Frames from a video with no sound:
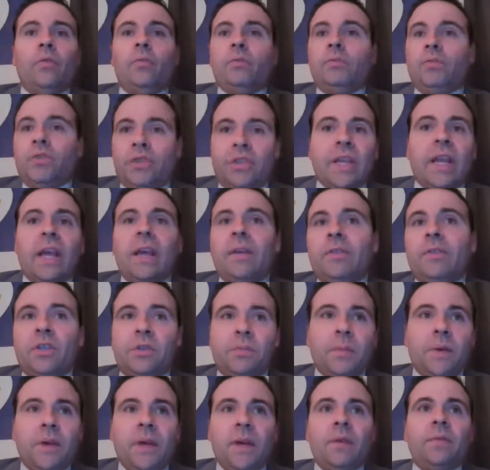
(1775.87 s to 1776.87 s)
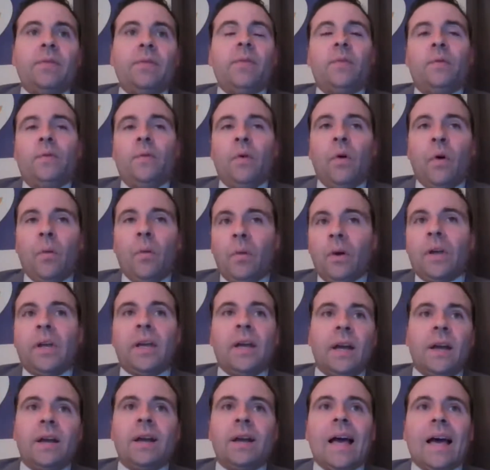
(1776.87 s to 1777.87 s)
Steve Smith, former
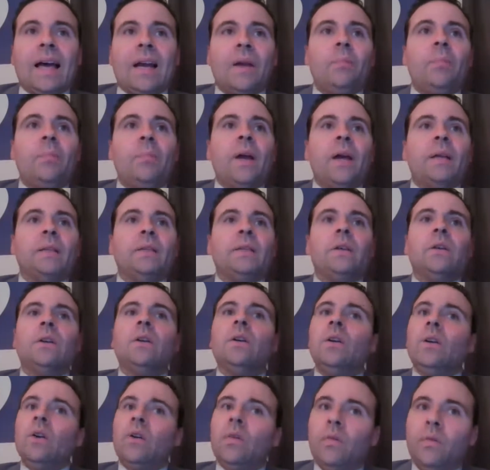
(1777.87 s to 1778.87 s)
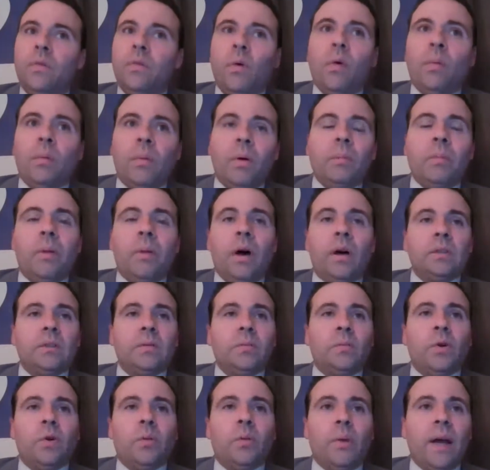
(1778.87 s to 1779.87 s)
Carolina Panther, former
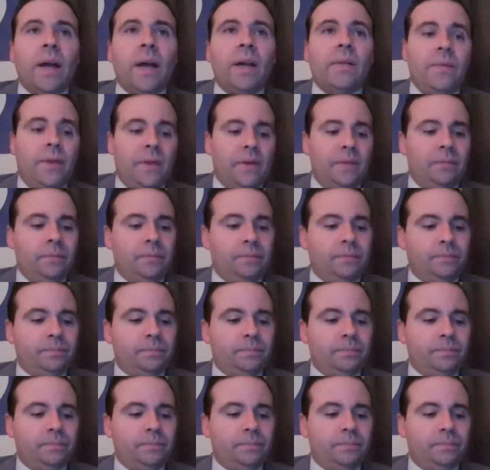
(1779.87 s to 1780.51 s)
Baltimore Raven.